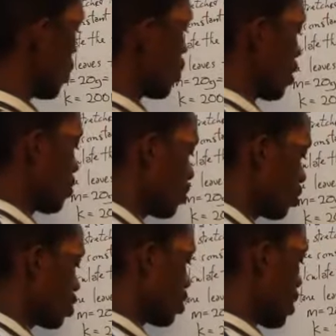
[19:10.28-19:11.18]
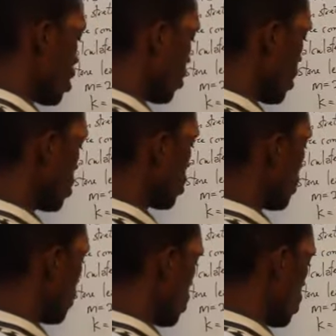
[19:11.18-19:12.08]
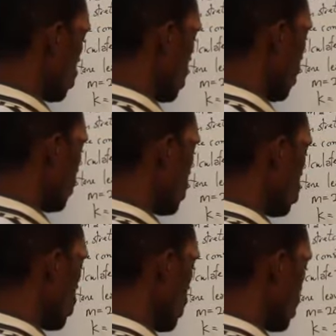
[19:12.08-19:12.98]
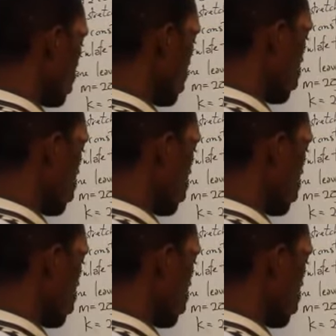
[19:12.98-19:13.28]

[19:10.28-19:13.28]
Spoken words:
When you use your calculator, you have V squared